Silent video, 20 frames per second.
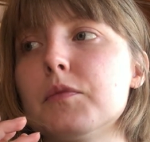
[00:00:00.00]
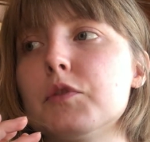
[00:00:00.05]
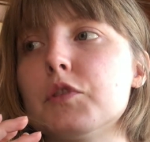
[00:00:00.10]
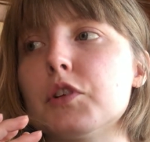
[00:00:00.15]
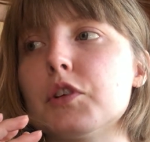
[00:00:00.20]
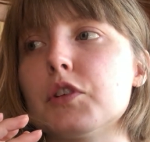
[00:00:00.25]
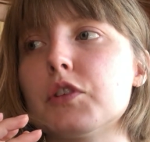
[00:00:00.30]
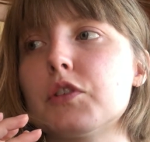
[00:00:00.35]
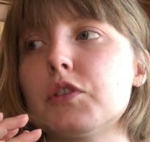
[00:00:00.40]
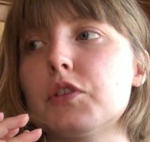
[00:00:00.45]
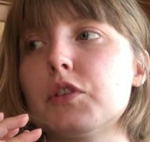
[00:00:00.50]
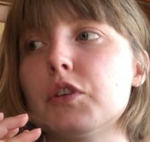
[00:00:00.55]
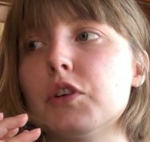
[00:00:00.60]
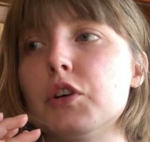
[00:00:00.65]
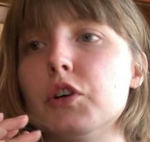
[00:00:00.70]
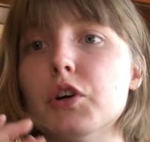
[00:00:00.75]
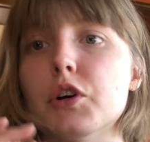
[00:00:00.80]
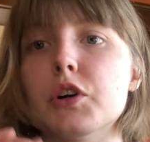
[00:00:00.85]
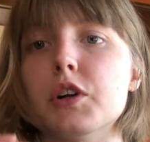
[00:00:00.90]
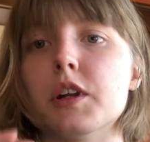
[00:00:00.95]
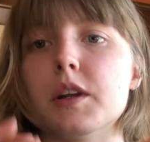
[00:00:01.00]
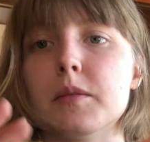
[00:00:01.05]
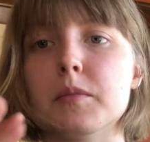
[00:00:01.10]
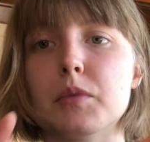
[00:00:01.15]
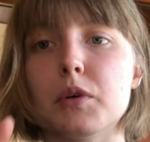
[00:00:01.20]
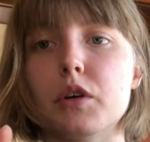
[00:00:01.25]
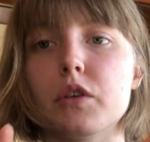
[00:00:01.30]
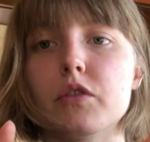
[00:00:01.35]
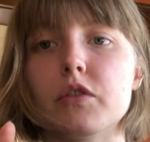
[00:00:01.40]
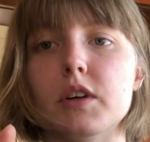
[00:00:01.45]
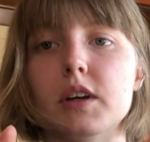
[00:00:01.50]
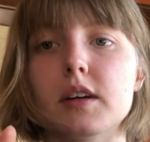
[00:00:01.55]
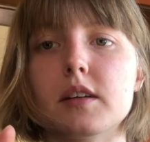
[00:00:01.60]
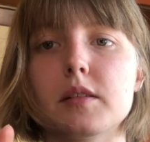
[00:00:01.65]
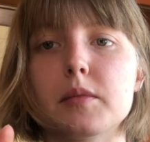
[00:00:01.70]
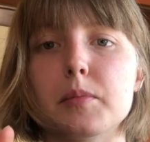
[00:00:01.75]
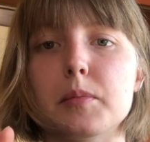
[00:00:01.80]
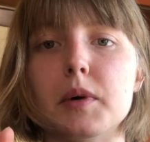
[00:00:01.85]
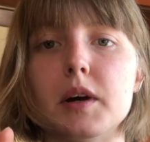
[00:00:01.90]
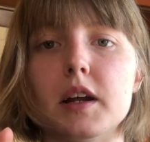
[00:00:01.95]
just good and
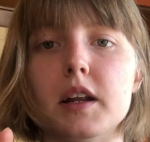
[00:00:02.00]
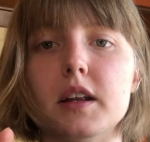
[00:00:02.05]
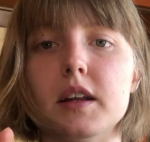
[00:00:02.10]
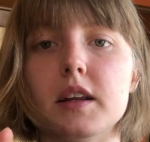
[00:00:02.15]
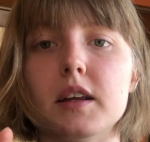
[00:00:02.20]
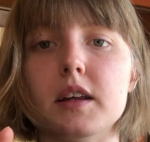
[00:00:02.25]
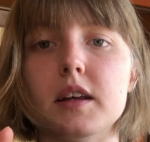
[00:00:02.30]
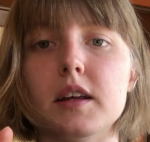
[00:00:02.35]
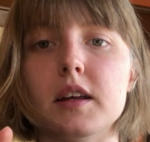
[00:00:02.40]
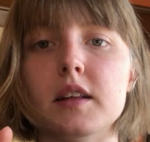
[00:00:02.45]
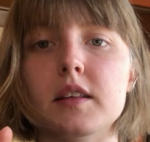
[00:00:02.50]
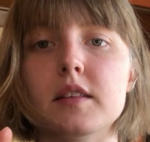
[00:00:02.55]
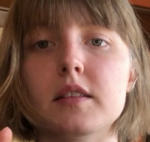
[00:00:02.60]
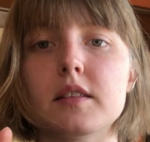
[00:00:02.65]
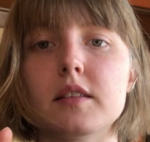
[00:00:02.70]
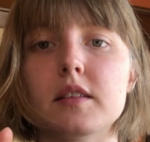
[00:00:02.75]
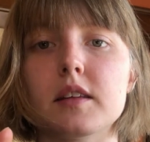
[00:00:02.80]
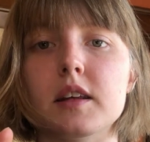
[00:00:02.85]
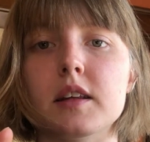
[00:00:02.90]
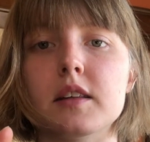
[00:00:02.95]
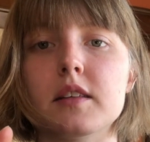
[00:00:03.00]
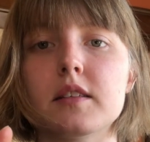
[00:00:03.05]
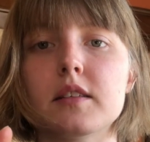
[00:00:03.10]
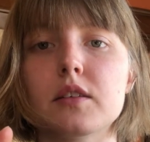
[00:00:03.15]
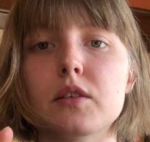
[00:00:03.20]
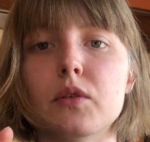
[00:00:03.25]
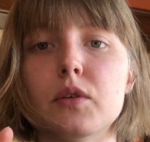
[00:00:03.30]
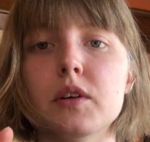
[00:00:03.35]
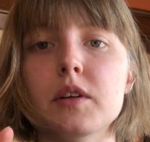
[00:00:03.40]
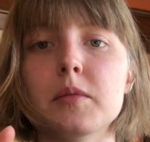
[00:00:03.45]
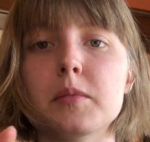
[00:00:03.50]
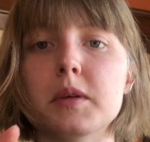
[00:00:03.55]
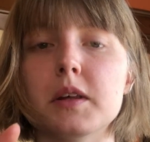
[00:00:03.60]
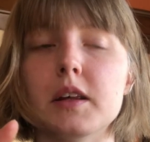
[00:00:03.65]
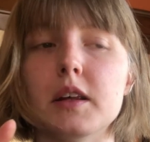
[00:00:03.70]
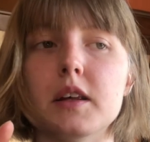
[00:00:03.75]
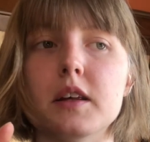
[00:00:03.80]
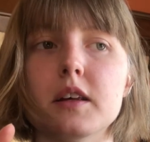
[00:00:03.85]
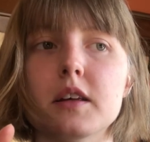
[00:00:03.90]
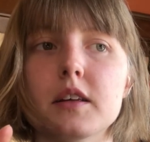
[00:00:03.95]
perfect. But it's going to
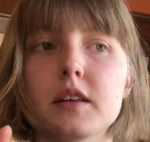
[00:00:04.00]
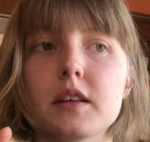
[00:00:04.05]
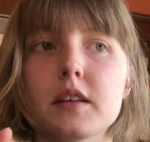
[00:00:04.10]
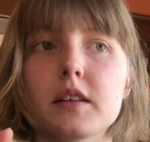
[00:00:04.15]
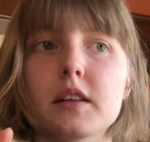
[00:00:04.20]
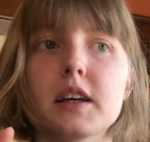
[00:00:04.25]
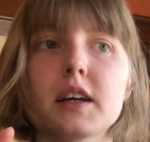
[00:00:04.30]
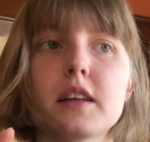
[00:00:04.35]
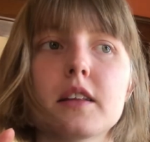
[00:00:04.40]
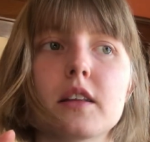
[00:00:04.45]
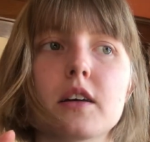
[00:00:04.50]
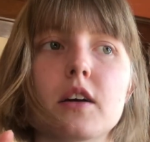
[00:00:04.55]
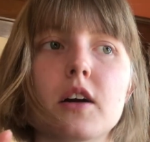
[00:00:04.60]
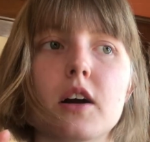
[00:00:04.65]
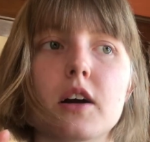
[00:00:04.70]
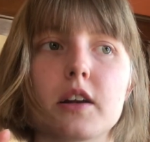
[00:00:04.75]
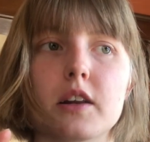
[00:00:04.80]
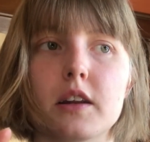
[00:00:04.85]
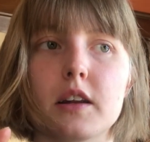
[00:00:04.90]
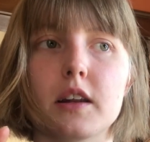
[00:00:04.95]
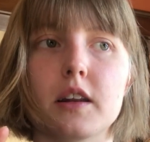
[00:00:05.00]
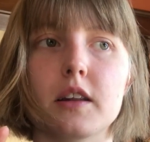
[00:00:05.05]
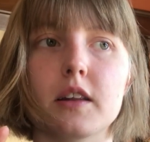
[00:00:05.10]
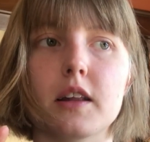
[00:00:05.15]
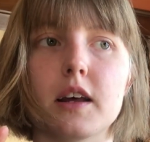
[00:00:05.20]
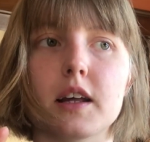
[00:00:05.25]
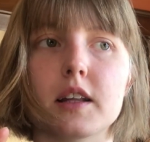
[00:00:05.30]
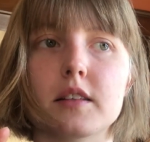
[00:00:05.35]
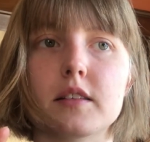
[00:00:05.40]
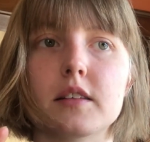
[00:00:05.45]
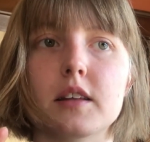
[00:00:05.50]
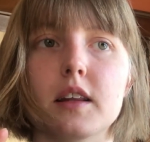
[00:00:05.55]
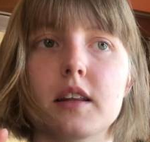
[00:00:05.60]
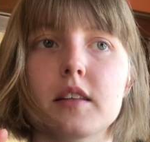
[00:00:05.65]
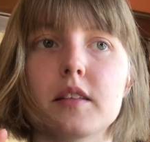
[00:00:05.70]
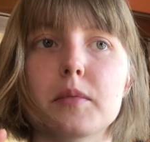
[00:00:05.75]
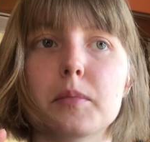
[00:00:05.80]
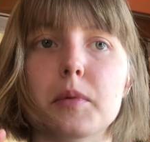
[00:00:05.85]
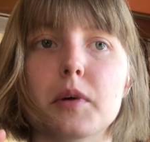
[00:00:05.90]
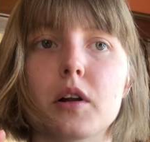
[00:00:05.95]
be like the garden in that
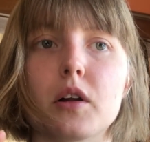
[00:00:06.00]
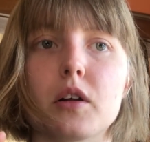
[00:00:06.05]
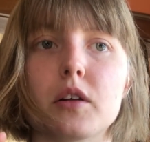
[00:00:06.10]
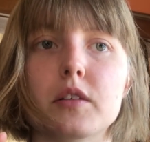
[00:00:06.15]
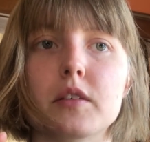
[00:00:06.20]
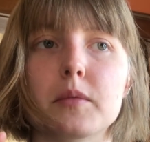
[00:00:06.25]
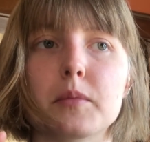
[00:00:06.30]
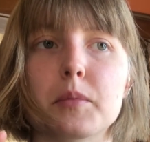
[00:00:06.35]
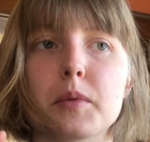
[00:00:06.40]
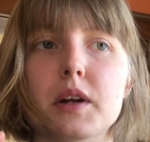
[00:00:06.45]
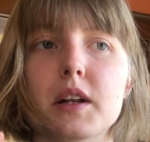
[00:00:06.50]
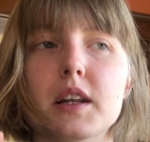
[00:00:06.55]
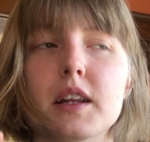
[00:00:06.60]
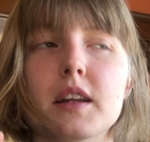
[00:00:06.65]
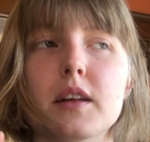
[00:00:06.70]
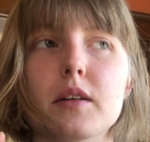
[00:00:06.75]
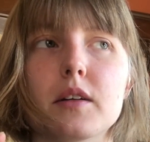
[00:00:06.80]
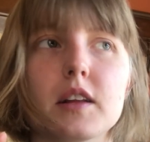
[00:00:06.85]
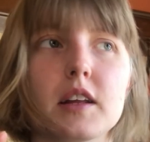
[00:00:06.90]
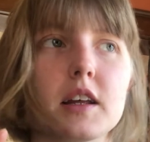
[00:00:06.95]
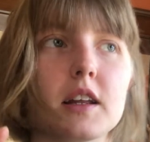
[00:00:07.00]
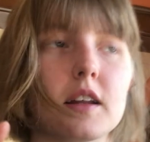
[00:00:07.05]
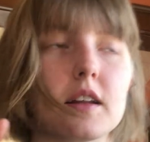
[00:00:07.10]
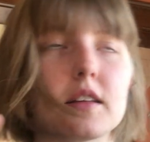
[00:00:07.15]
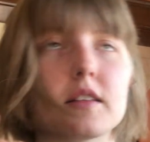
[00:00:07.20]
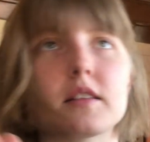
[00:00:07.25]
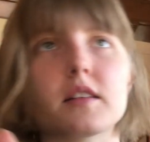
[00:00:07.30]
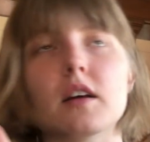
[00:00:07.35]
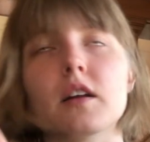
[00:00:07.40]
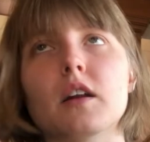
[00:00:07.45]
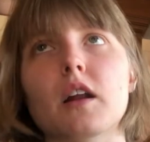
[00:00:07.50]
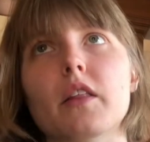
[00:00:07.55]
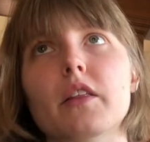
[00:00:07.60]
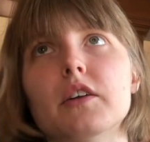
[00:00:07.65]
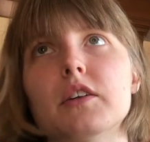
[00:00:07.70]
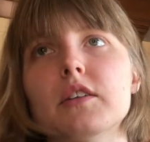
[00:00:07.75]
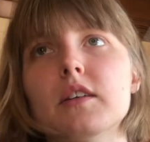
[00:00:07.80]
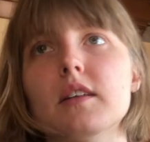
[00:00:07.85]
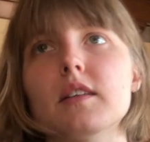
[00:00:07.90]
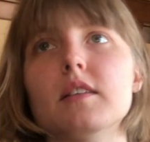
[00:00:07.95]
sense, but also, but in
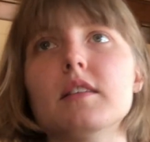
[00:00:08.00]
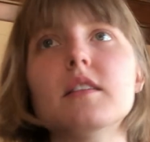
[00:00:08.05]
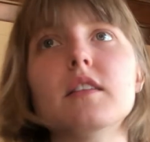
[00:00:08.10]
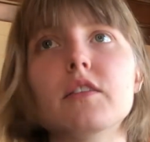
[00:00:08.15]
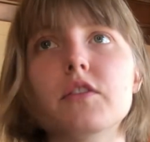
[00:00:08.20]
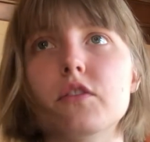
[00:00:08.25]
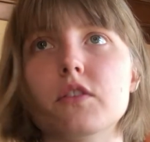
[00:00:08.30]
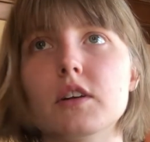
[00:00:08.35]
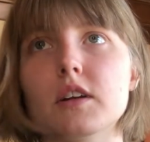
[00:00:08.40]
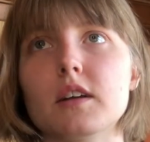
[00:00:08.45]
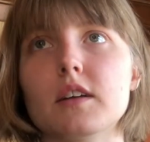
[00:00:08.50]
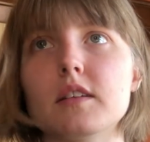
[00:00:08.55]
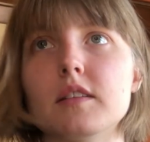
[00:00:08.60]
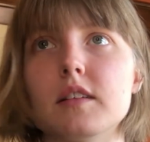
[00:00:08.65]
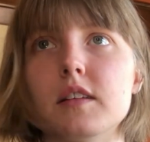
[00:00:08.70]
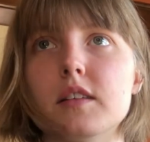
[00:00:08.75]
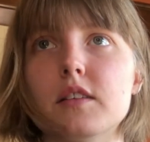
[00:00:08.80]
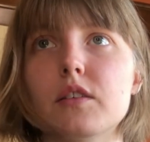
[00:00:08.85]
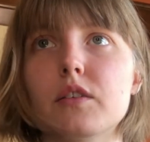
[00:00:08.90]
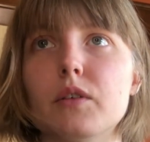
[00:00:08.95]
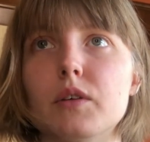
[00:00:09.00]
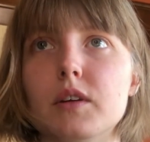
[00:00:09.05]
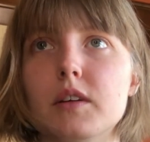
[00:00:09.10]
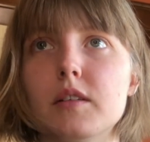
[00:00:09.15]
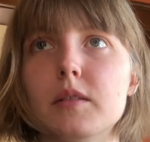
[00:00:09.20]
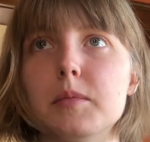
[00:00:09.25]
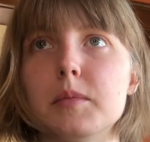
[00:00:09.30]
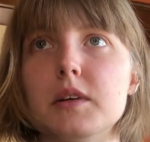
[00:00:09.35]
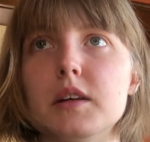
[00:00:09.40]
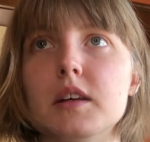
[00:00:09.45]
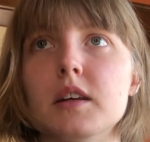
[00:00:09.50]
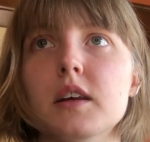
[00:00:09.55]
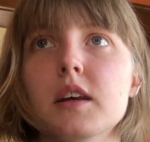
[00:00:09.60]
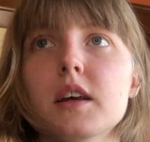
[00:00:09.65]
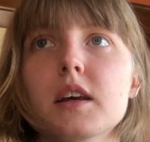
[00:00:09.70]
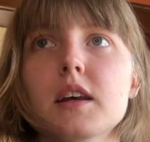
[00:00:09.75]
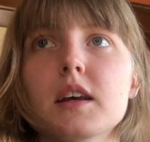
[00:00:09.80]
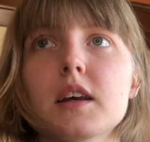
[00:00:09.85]
another sense, different, because it's going to be